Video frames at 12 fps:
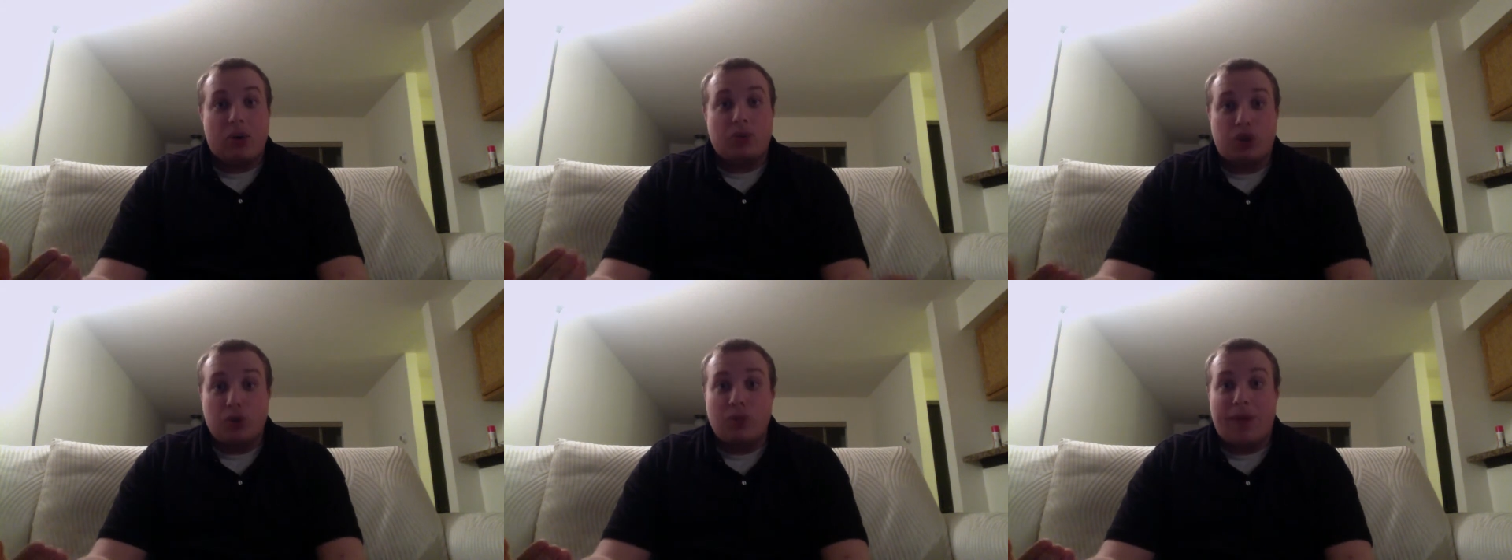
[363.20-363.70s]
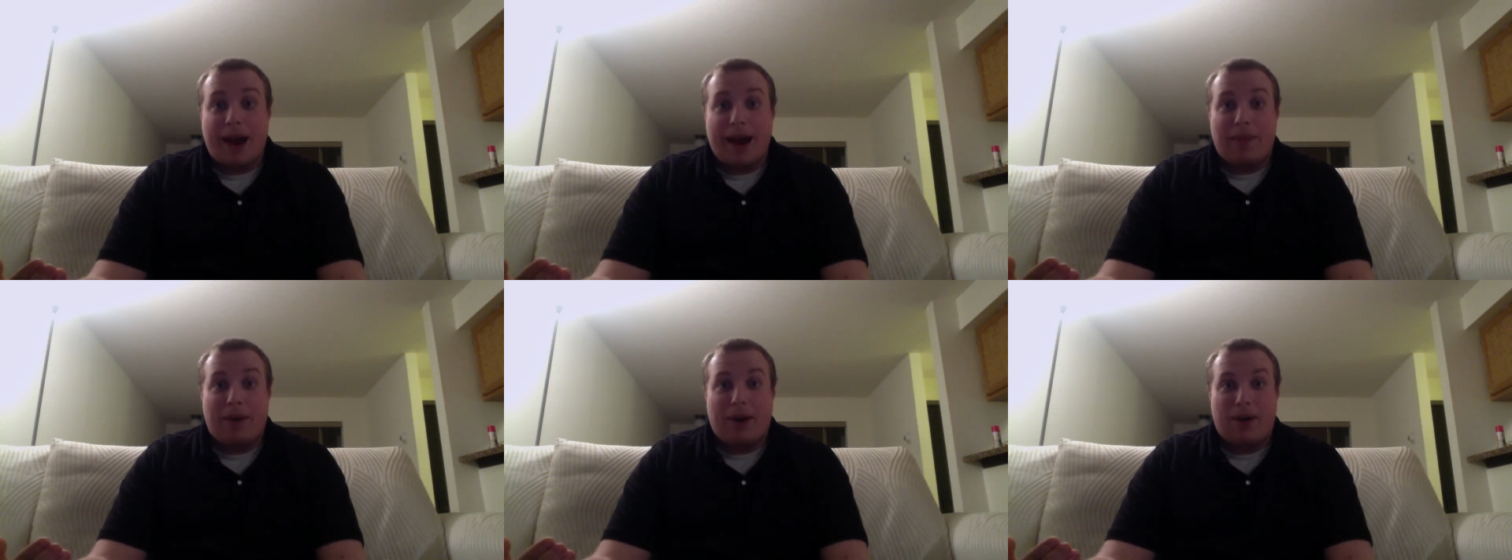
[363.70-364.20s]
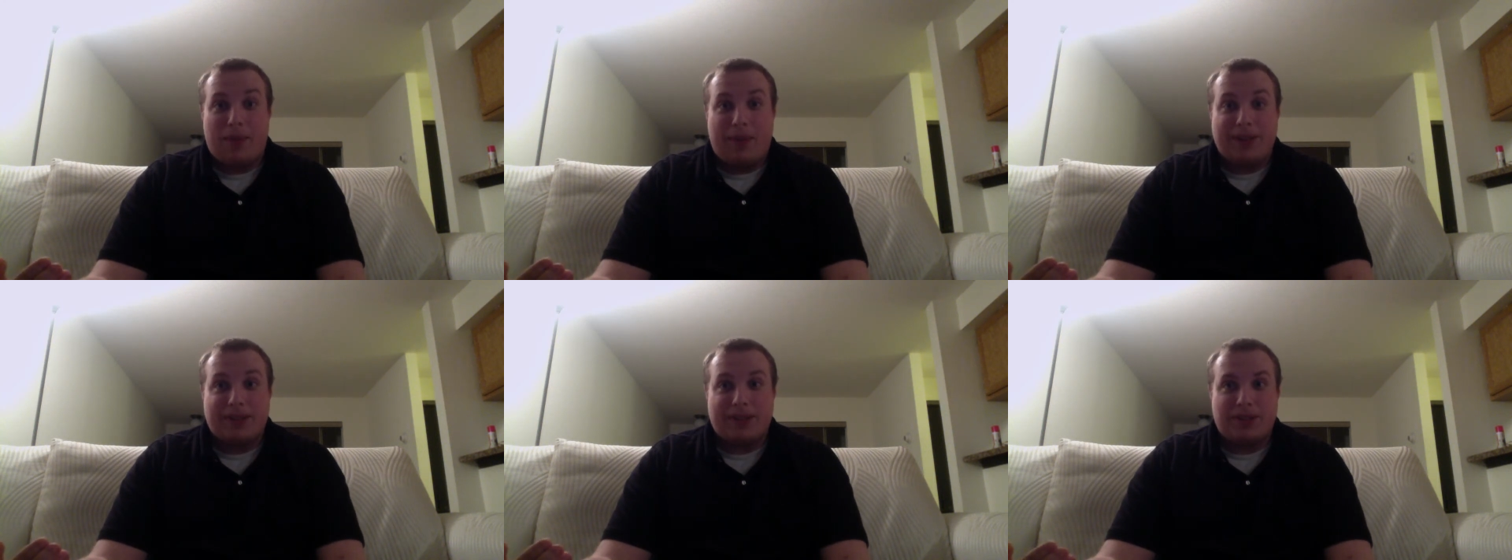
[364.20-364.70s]
to my
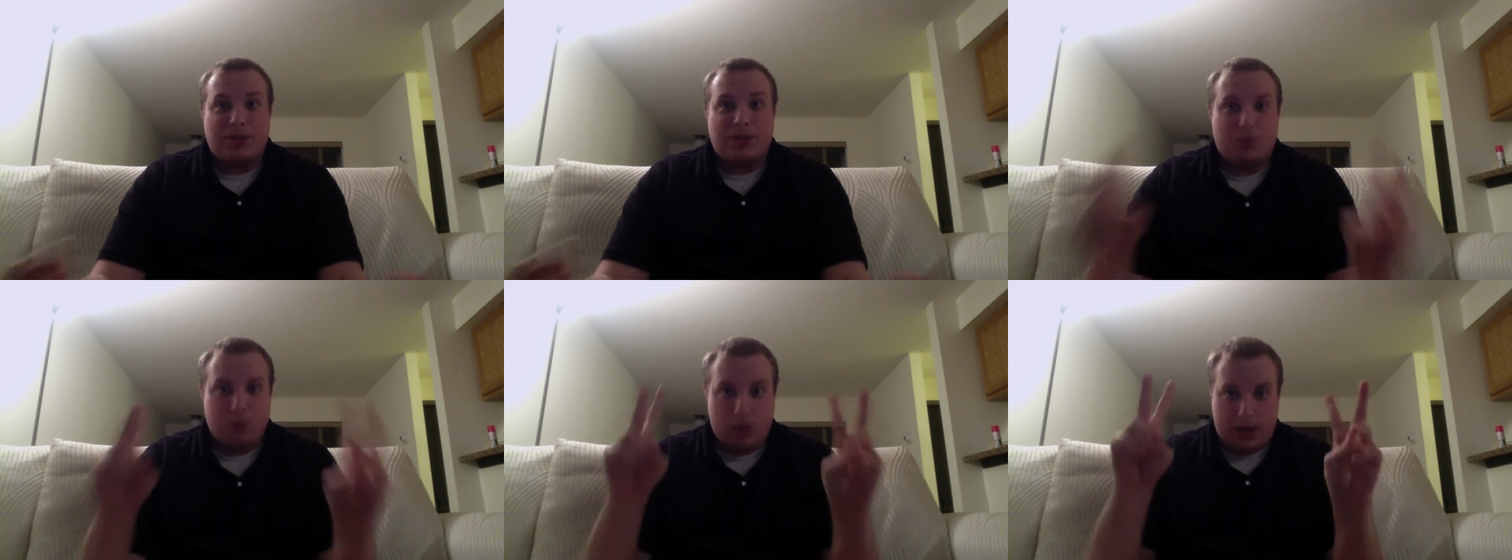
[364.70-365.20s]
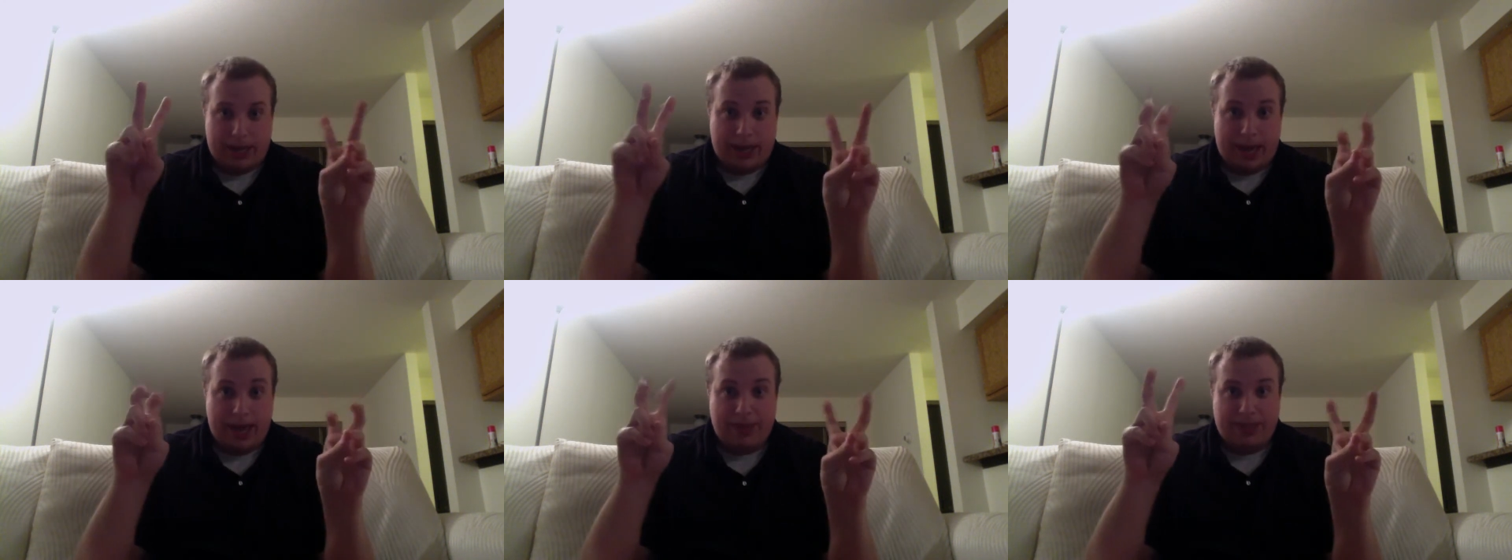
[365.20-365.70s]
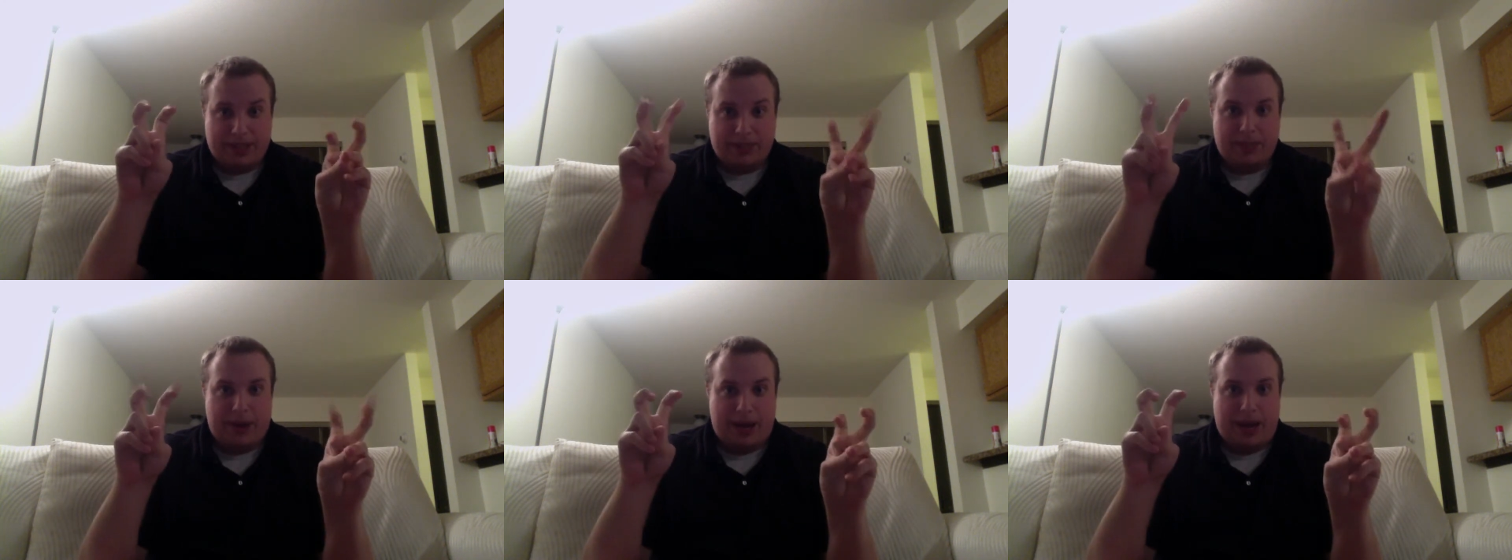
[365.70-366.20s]
apartment to get this
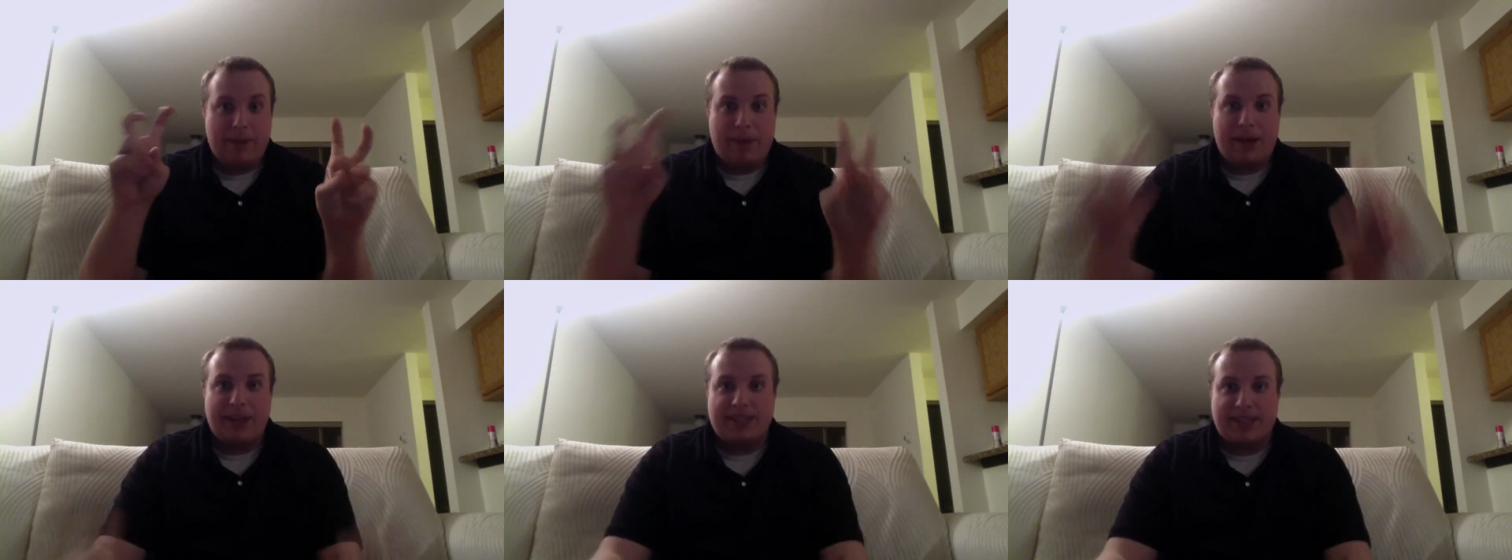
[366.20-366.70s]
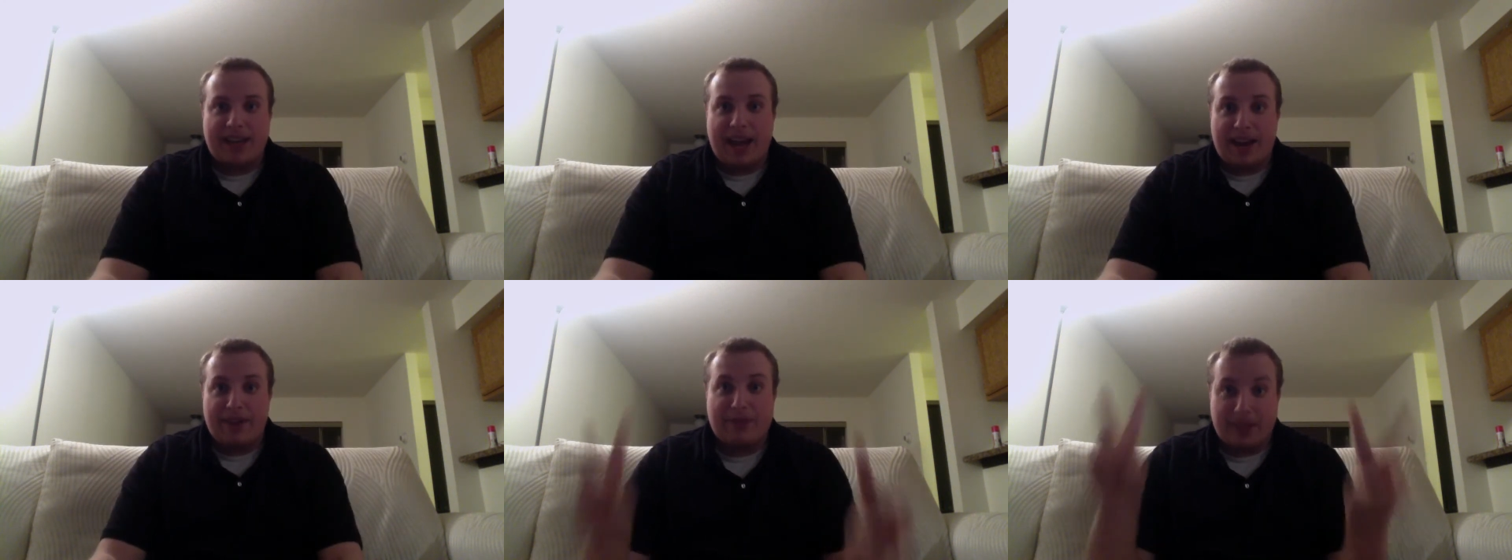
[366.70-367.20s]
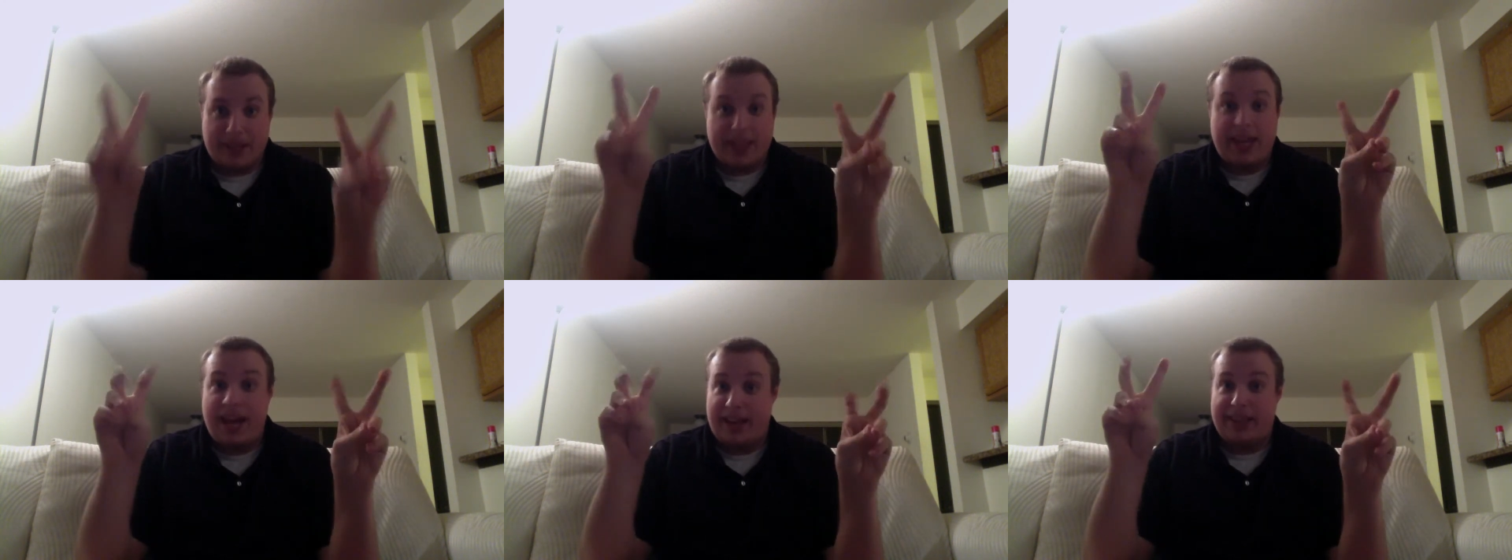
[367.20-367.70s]
money, but instead of
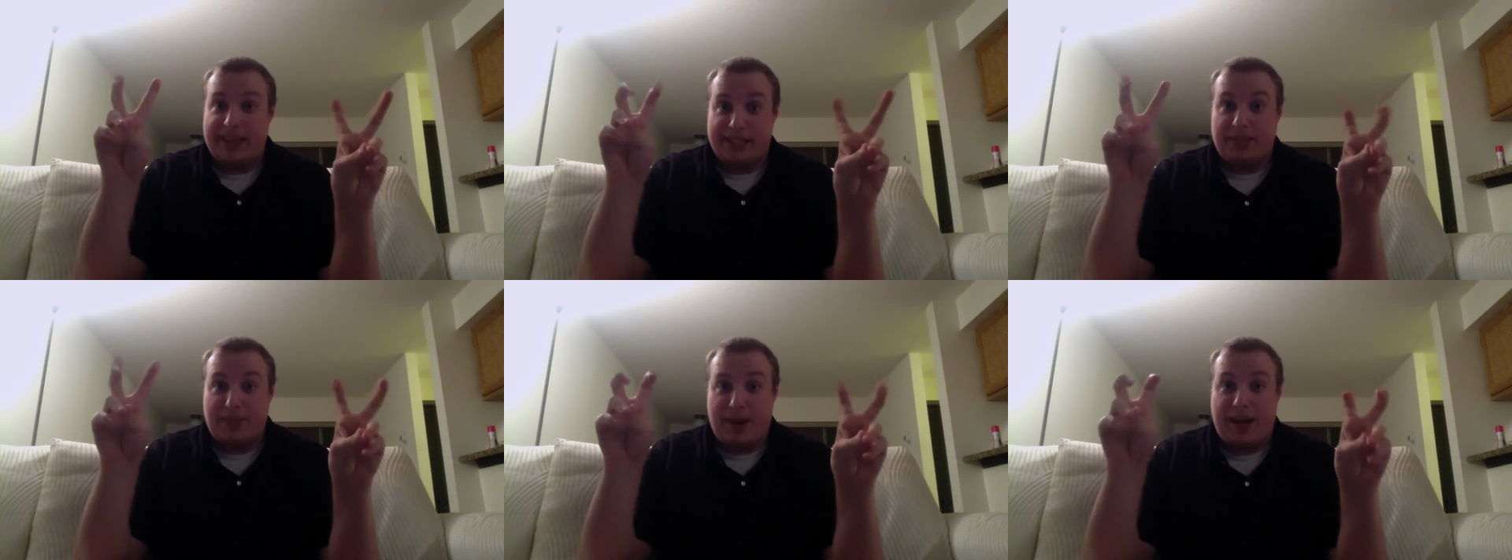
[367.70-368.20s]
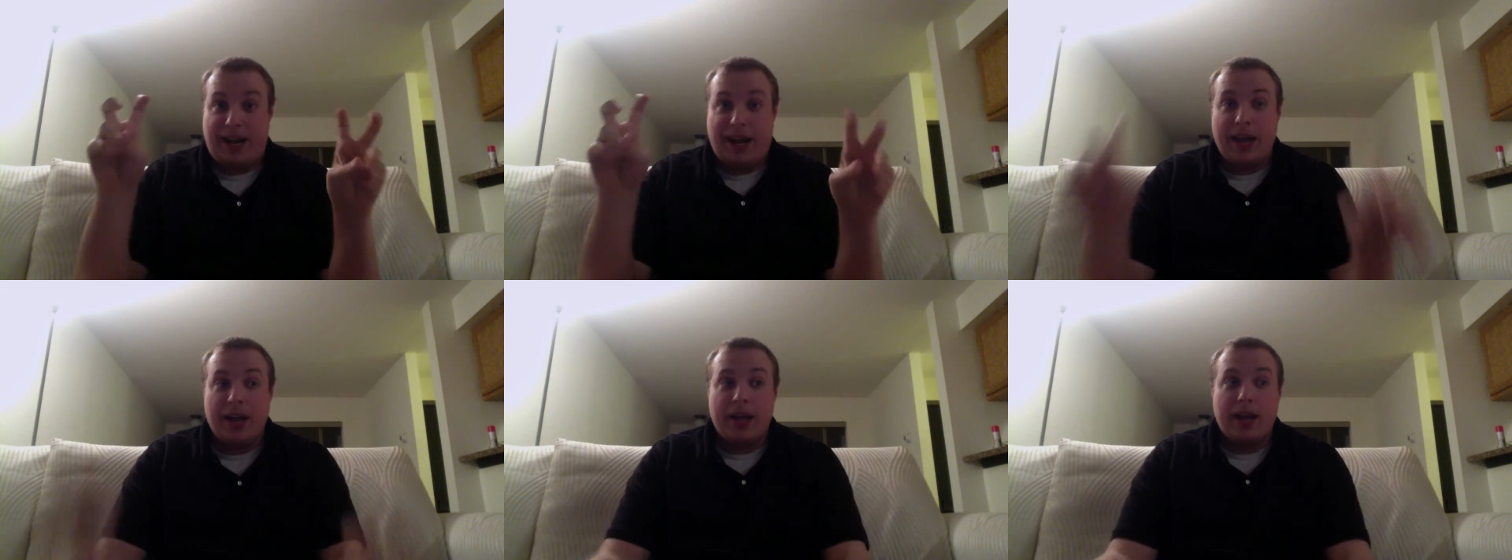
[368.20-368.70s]
getting this money,